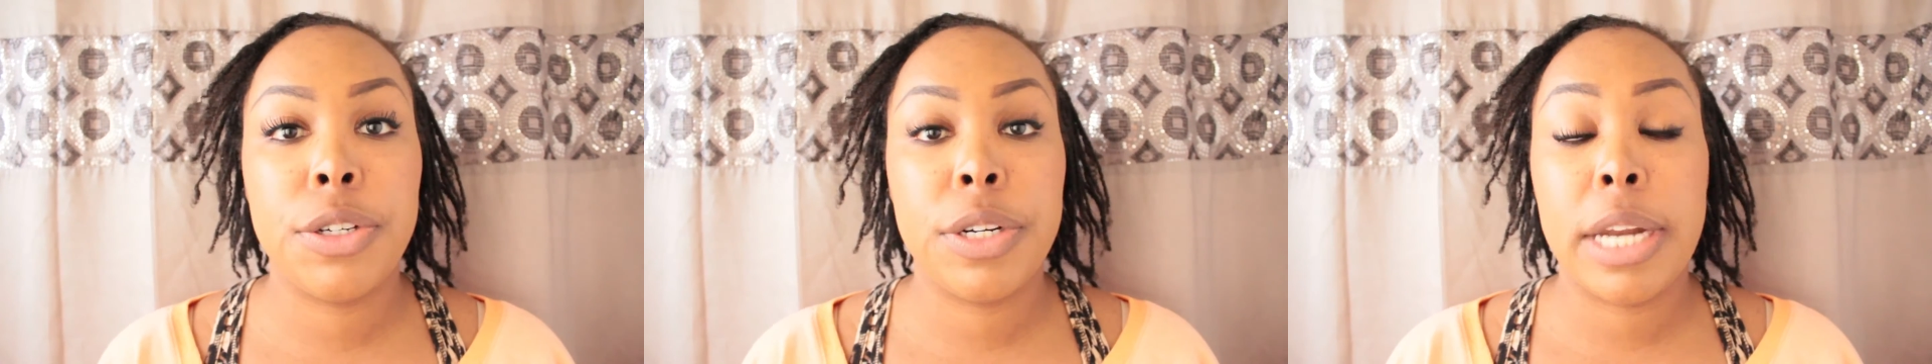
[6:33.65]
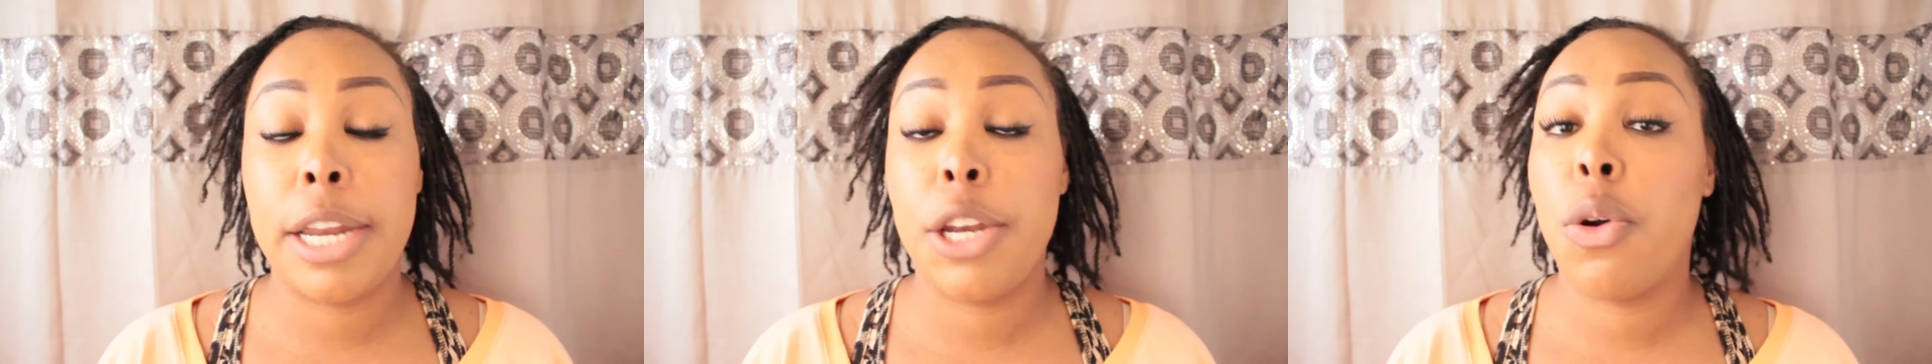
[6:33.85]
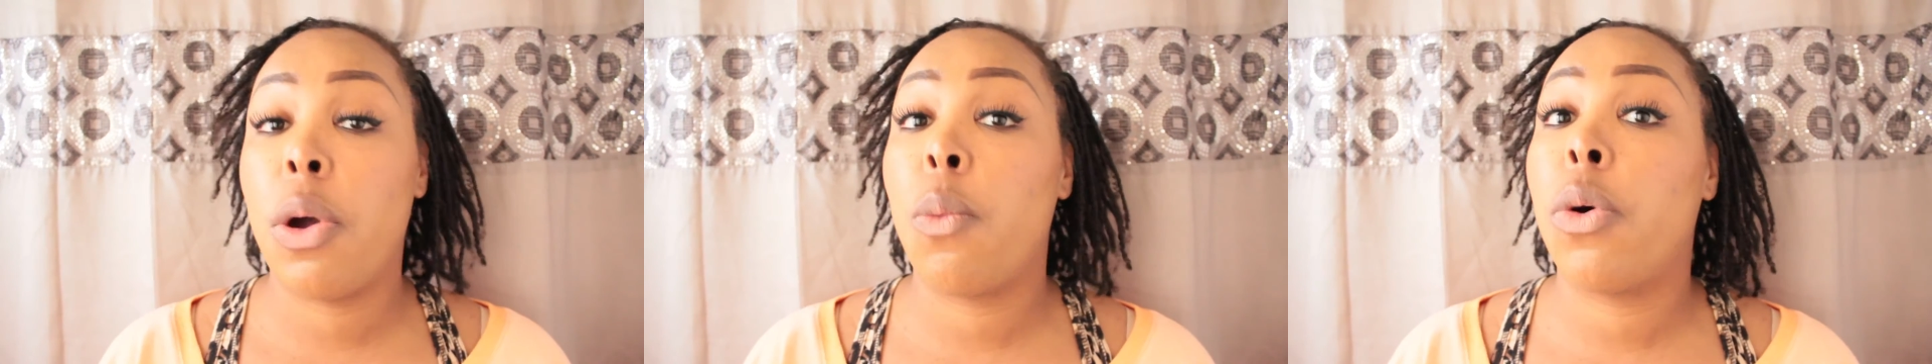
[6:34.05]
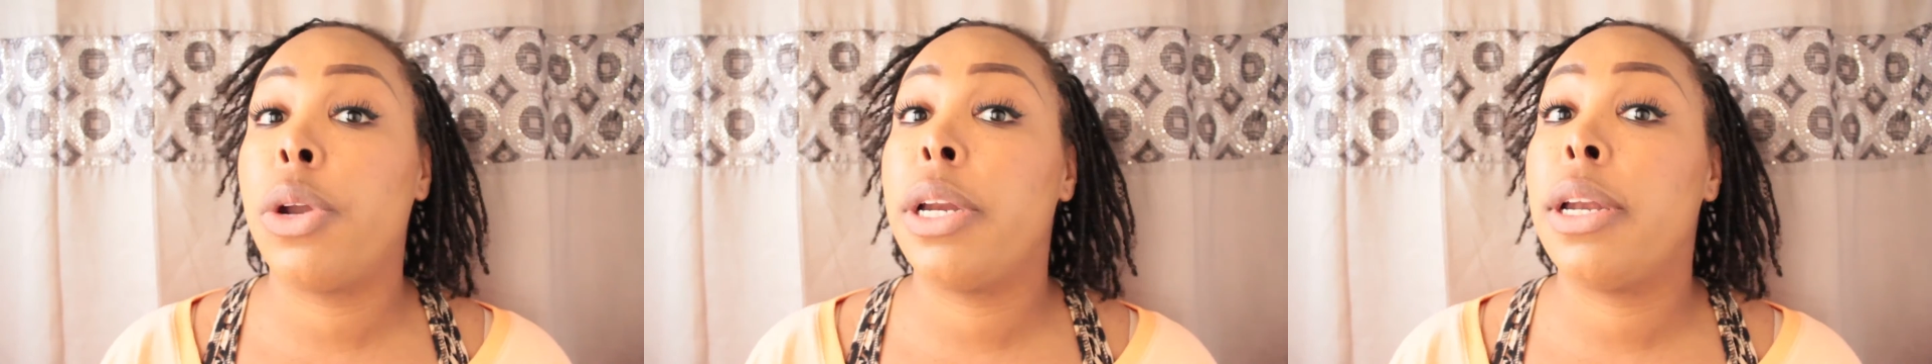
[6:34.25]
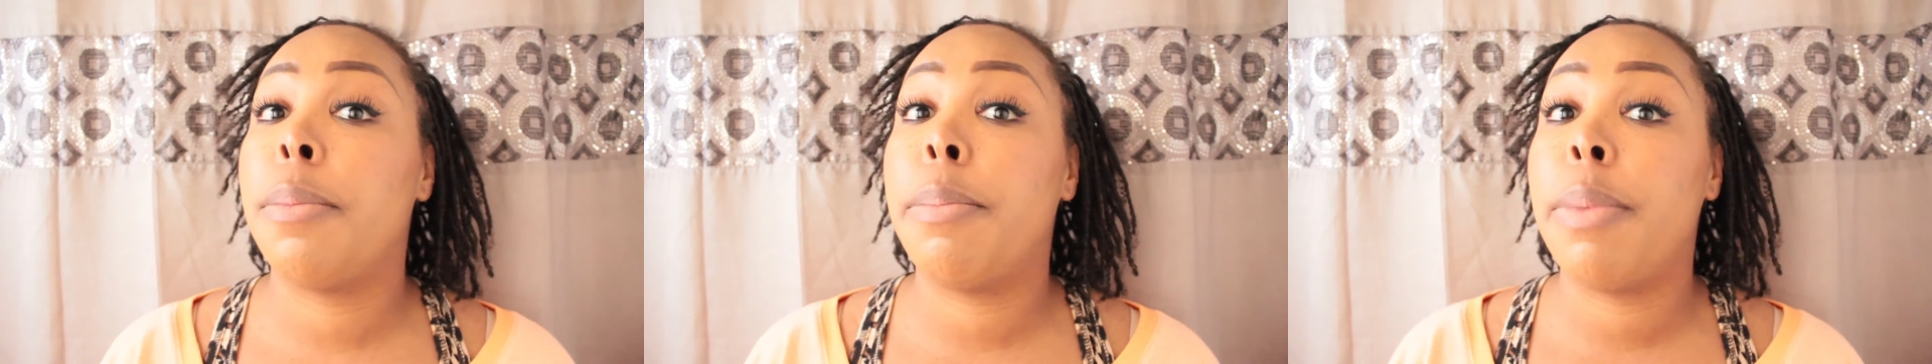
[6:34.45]
and I knew I
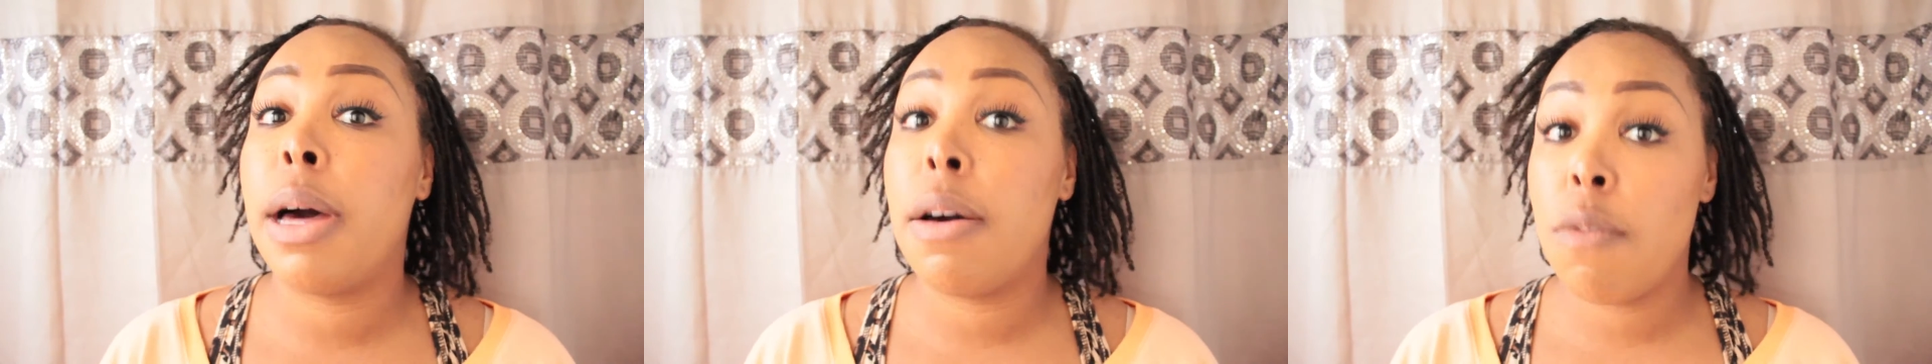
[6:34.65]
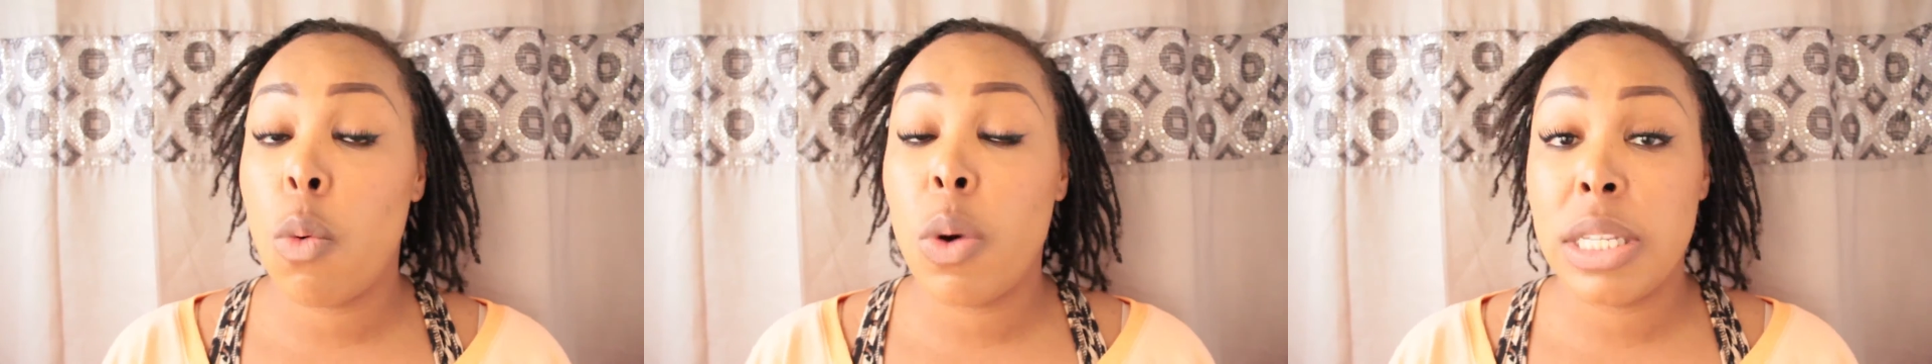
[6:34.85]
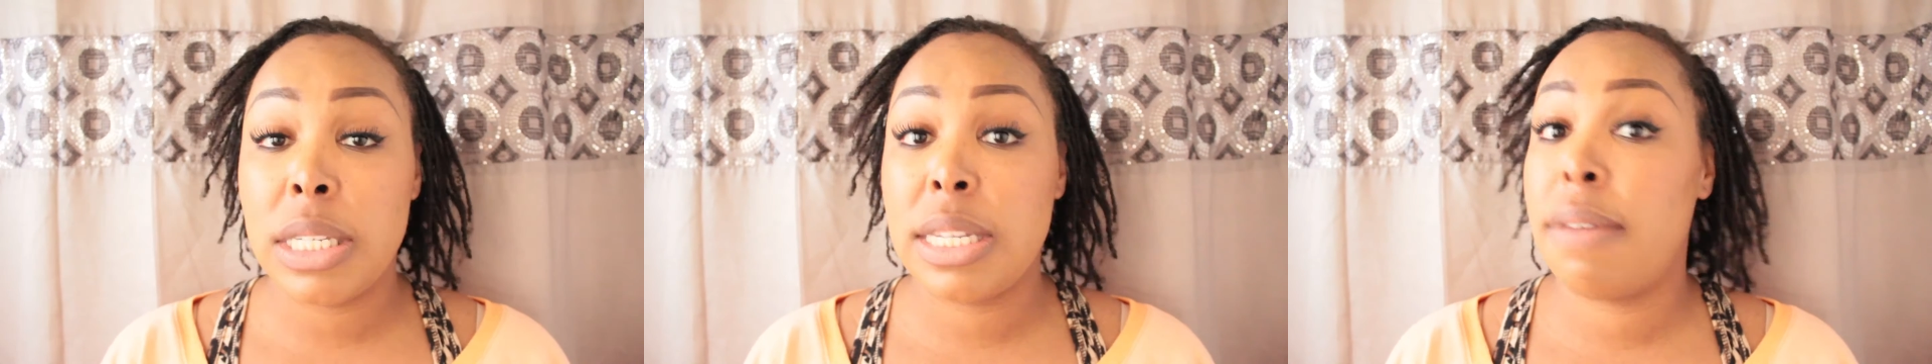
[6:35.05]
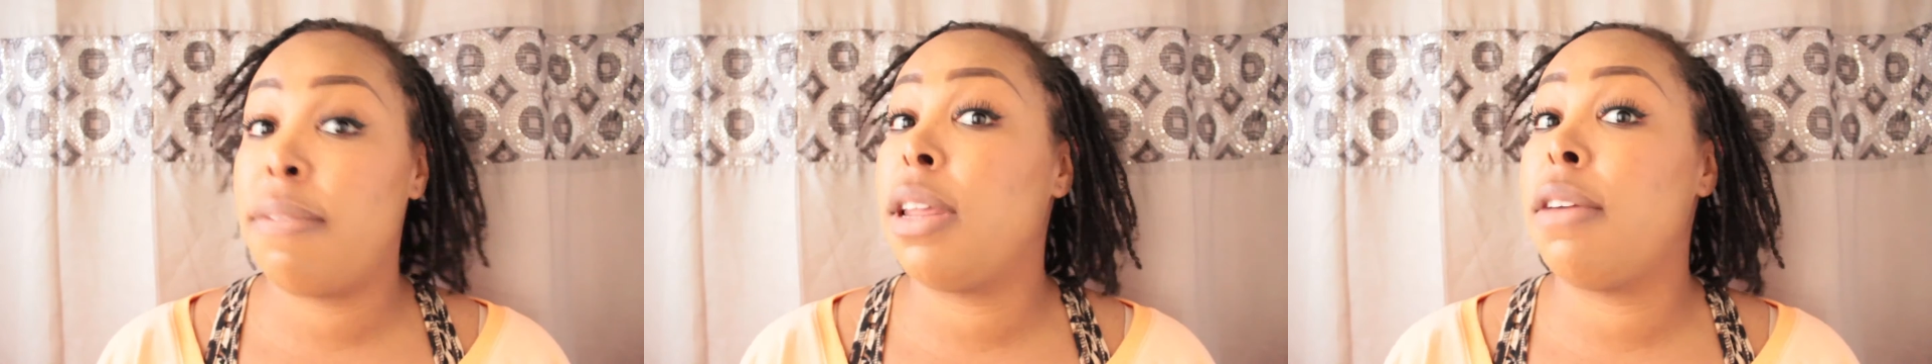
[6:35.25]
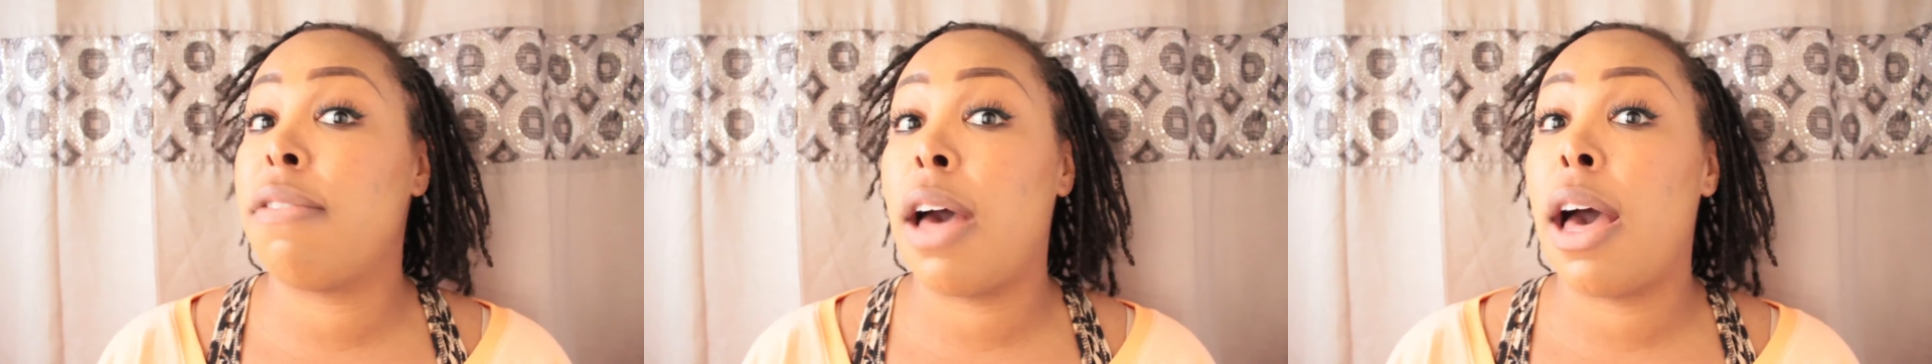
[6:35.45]
wanted above
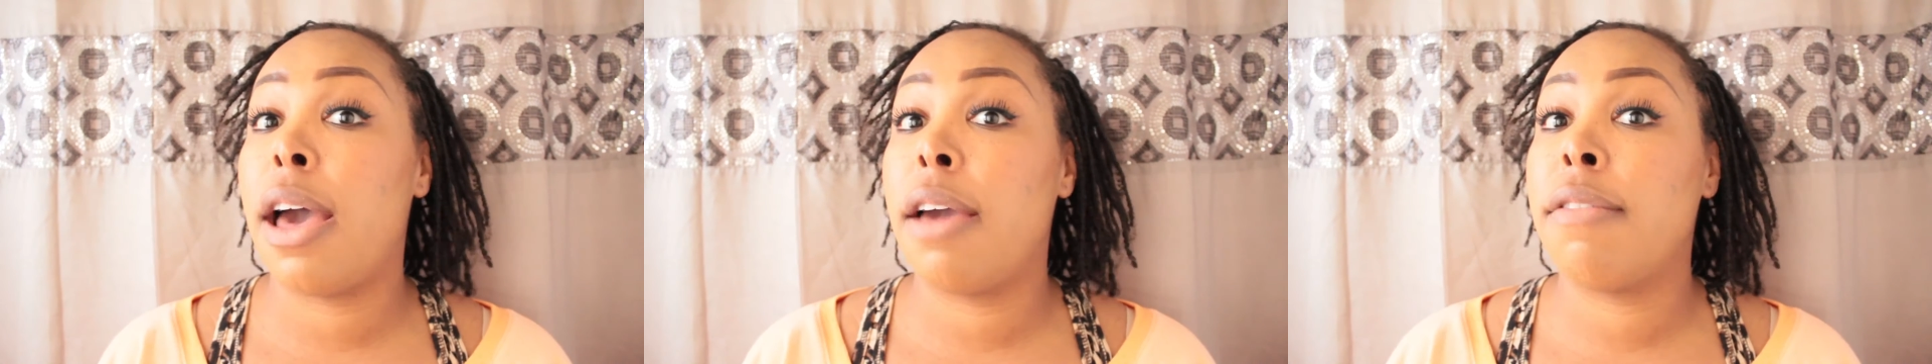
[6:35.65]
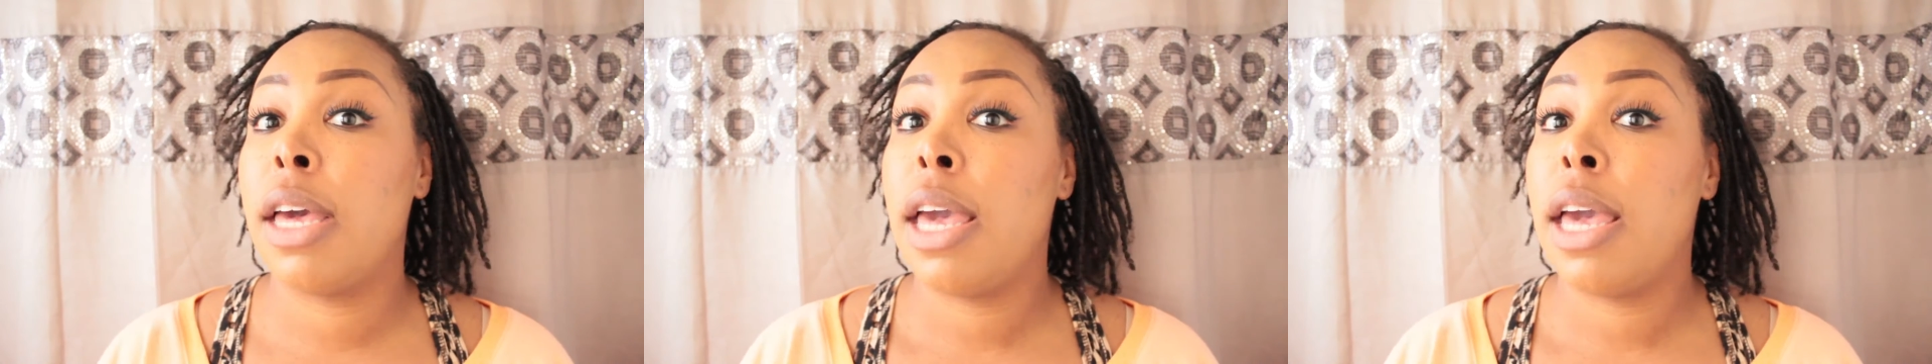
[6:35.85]
175,